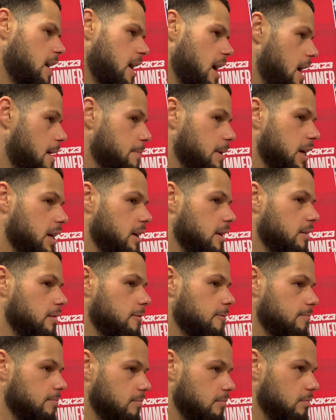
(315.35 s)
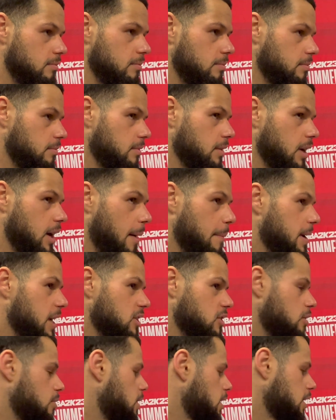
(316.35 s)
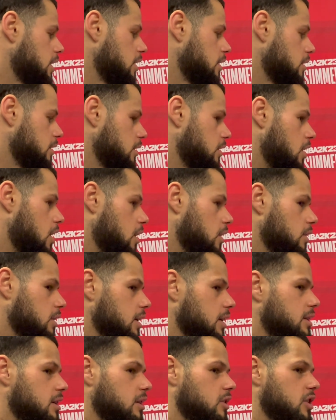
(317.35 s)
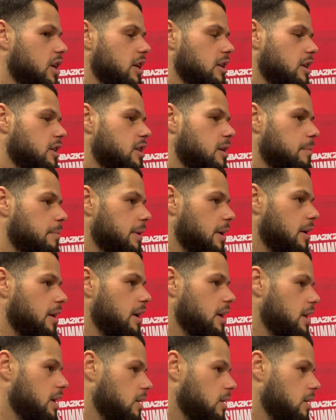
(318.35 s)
I mean, he's a rookie. You know, it's a transition period.